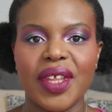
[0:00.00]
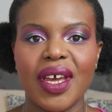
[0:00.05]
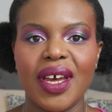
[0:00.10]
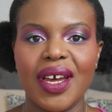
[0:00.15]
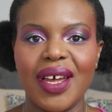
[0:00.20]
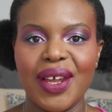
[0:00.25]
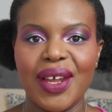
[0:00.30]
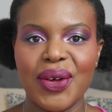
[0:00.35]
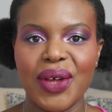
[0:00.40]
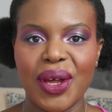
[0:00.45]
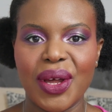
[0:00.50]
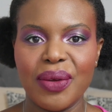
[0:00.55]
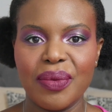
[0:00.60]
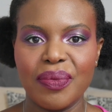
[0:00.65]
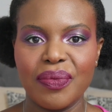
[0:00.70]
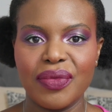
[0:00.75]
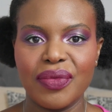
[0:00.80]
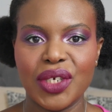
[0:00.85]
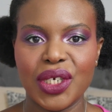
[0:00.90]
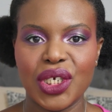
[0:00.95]
Hello,
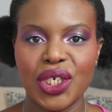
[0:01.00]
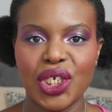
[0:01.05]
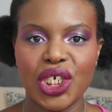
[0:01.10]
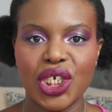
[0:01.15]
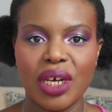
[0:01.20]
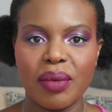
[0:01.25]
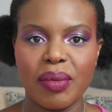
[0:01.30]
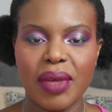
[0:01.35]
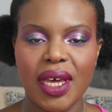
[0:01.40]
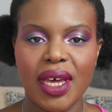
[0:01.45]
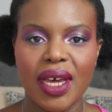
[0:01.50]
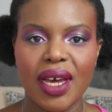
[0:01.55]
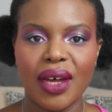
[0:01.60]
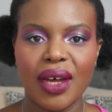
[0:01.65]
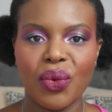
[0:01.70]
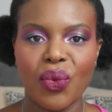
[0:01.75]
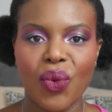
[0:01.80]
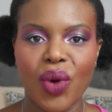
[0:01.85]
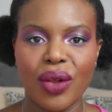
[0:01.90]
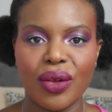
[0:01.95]
just Gem here
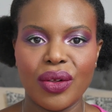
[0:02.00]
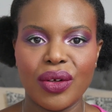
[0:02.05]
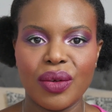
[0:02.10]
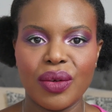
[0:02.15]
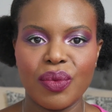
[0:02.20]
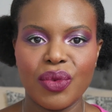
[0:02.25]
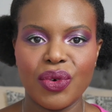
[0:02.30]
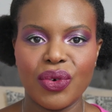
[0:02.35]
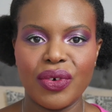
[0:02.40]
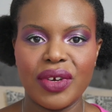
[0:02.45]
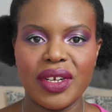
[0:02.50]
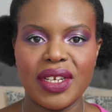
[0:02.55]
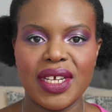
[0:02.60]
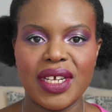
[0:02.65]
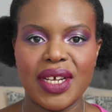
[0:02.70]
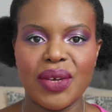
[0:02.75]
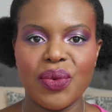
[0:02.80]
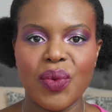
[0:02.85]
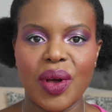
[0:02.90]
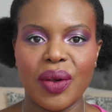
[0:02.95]
and welcome, or
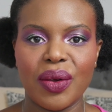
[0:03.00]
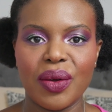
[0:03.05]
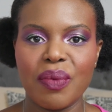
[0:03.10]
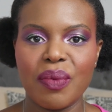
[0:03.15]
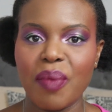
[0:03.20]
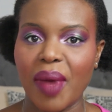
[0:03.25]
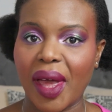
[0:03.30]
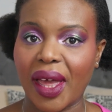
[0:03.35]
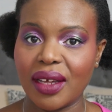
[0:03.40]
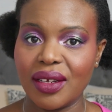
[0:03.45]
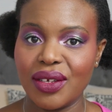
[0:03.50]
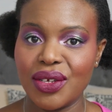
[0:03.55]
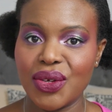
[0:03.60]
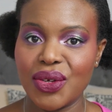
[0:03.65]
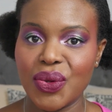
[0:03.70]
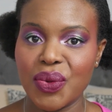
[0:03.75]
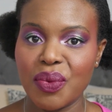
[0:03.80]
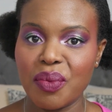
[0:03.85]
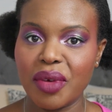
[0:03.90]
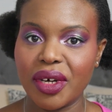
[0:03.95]
indeed welcome back
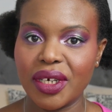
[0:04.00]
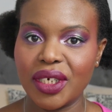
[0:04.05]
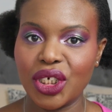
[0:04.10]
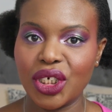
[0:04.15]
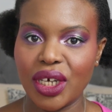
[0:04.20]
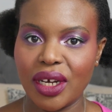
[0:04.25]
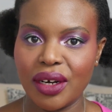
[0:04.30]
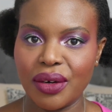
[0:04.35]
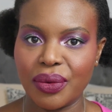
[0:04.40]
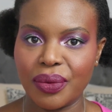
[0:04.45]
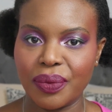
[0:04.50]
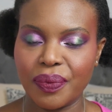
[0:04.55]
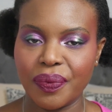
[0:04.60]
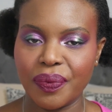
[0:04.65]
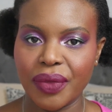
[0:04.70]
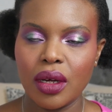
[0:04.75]
to my channel.